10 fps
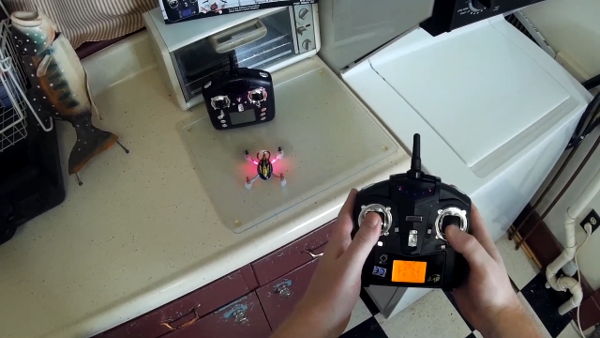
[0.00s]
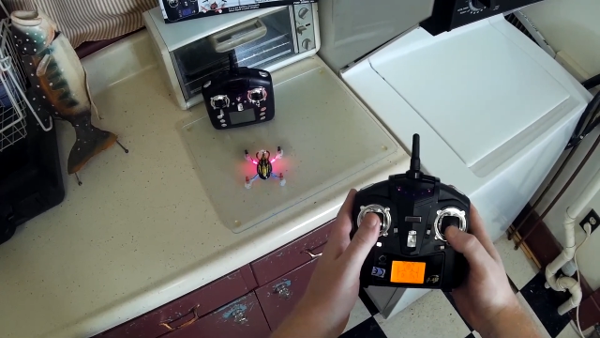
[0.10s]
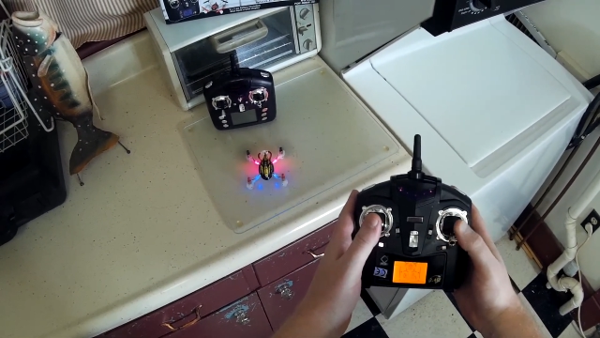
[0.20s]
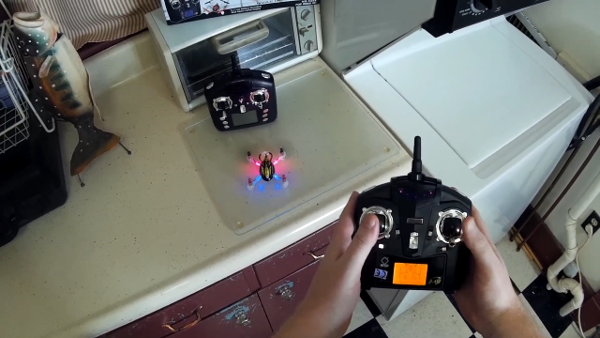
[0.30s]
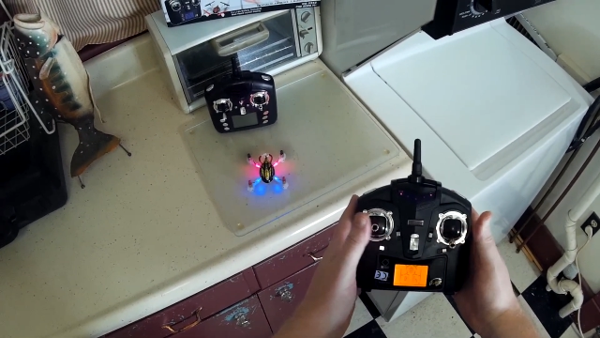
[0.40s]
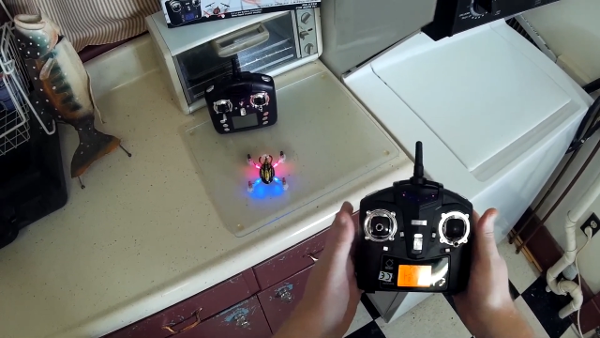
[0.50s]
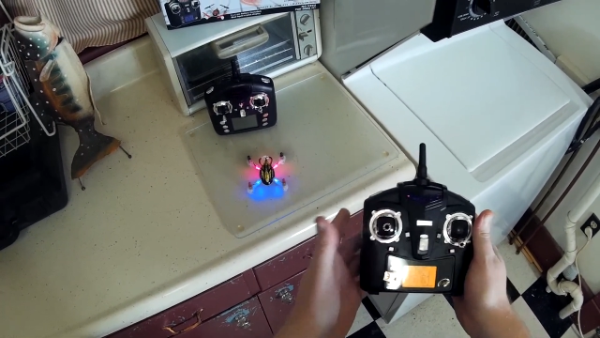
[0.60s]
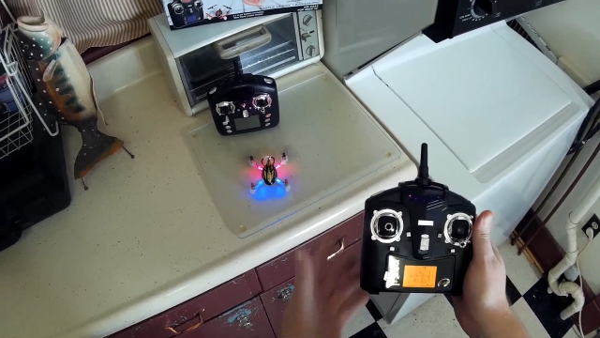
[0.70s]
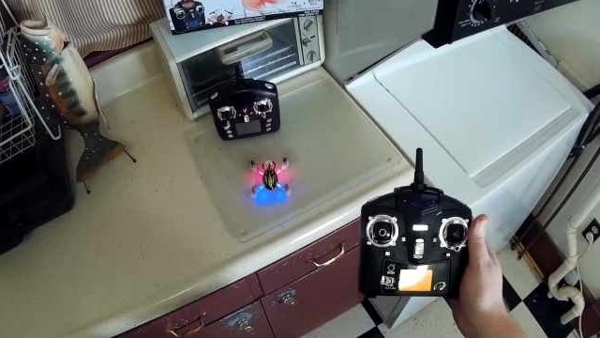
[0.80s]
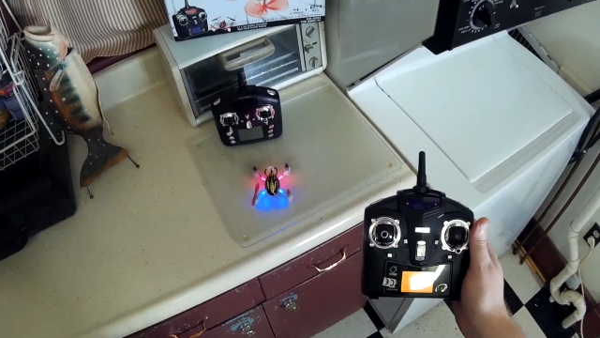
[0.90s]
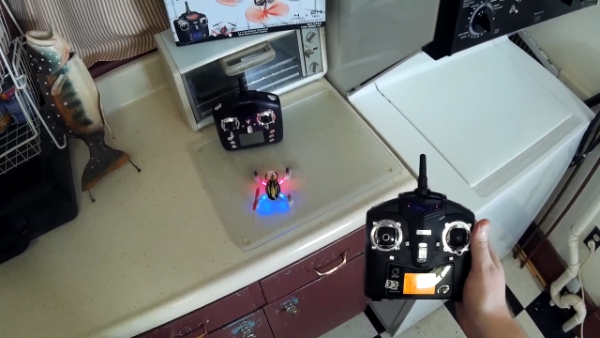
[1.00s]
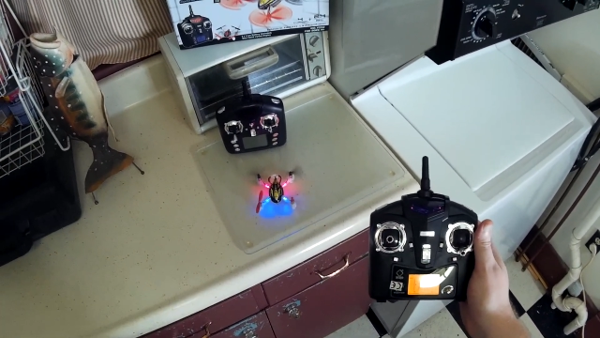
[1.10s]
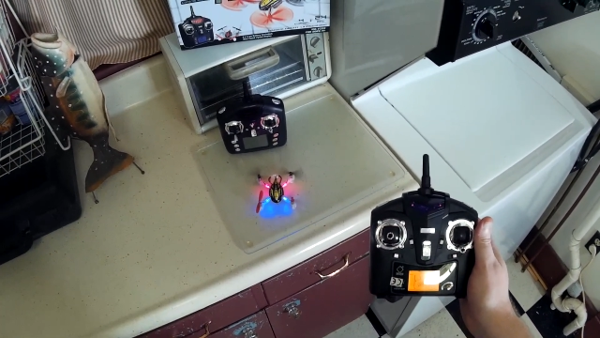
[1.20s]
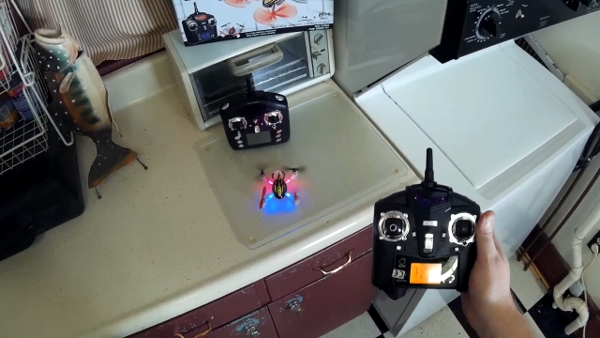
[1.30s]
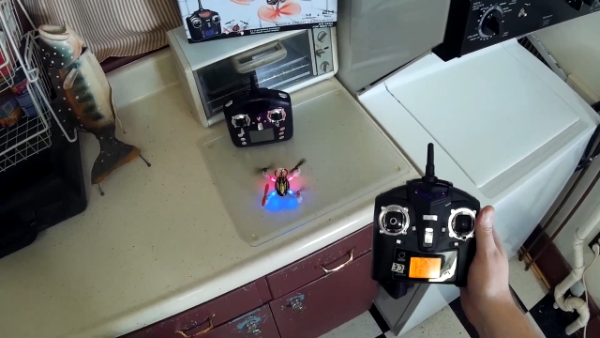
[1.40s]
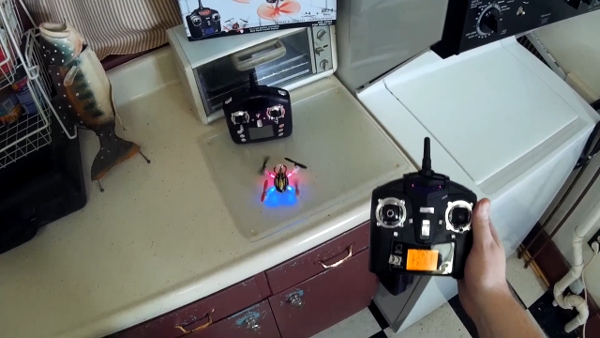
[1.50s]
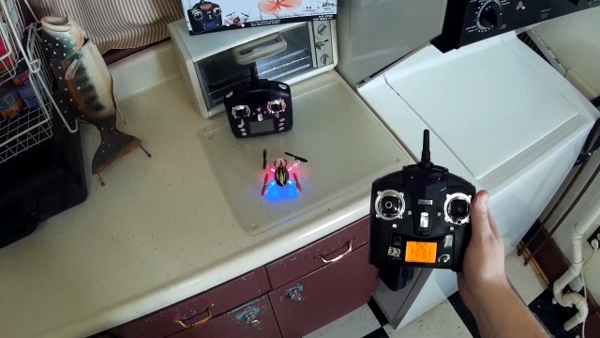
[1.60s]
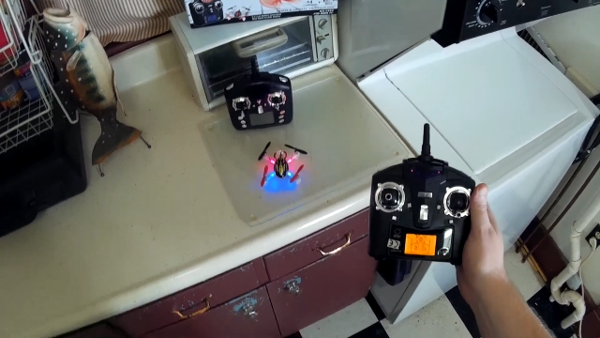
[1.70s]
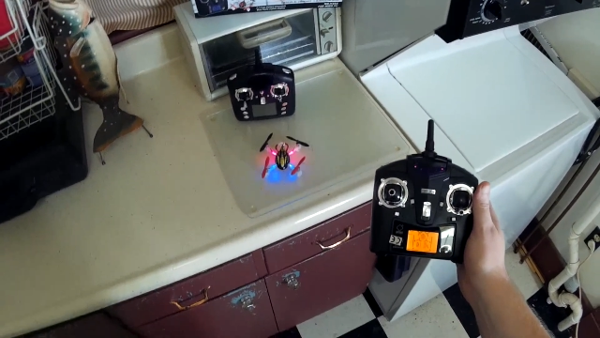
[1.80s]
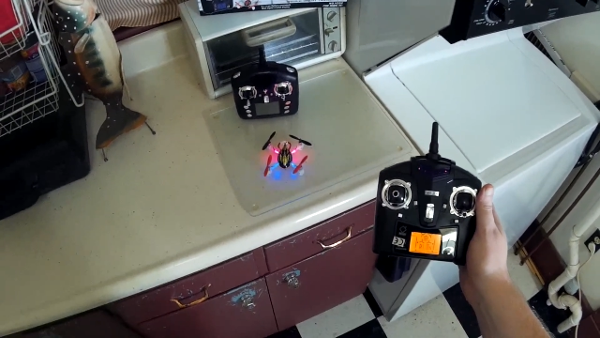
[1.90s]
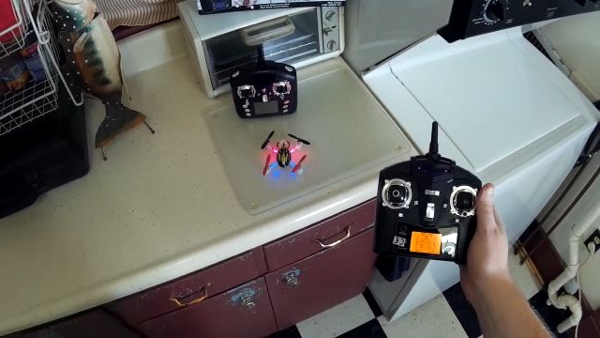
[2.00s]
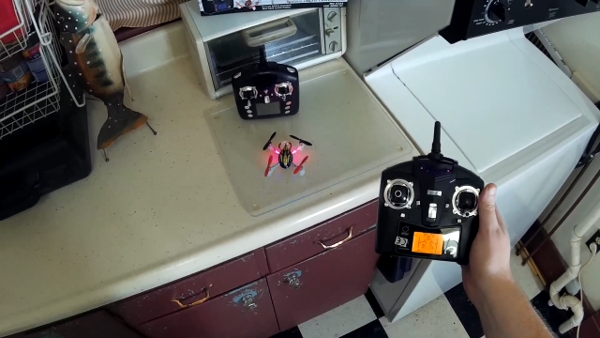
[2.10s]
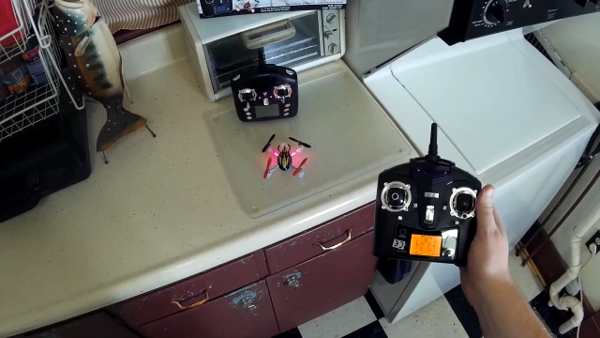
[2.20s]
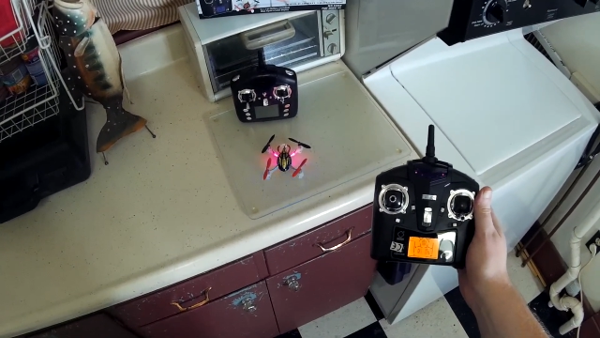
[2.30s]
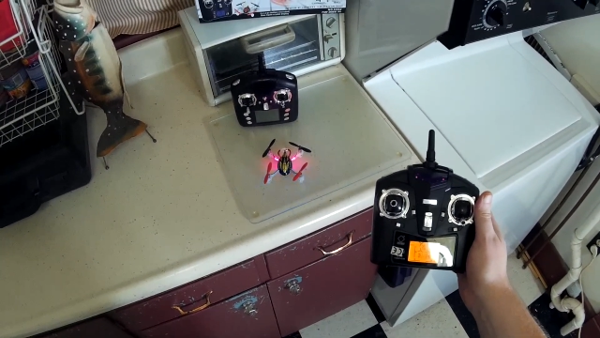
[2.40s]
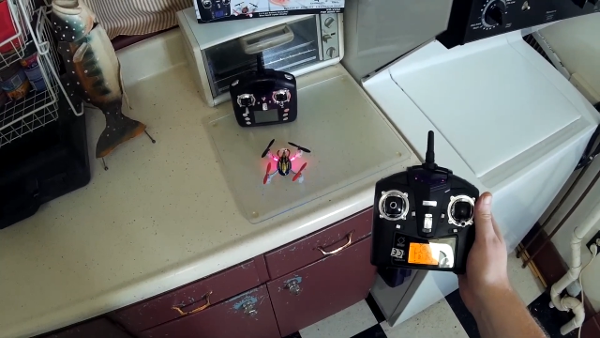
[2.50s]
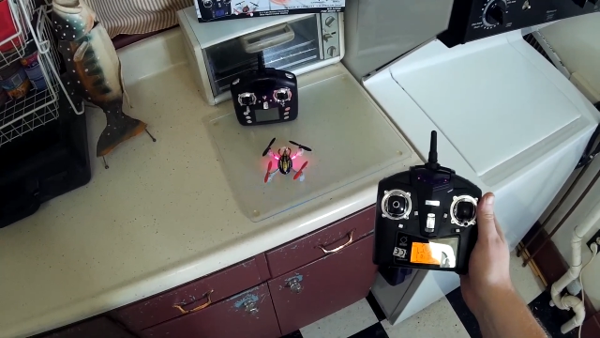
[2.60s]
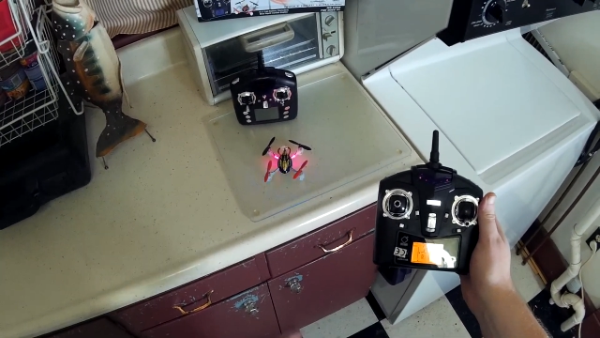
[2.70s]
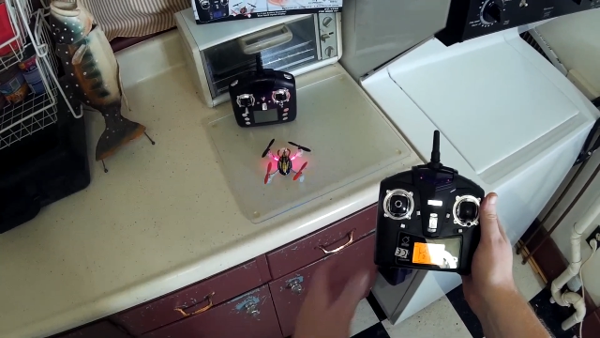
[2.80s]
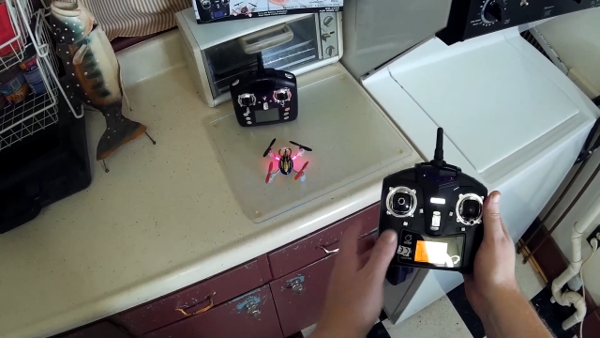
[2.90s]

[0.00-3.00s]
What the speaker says: No face is visible, so there are no lips to read.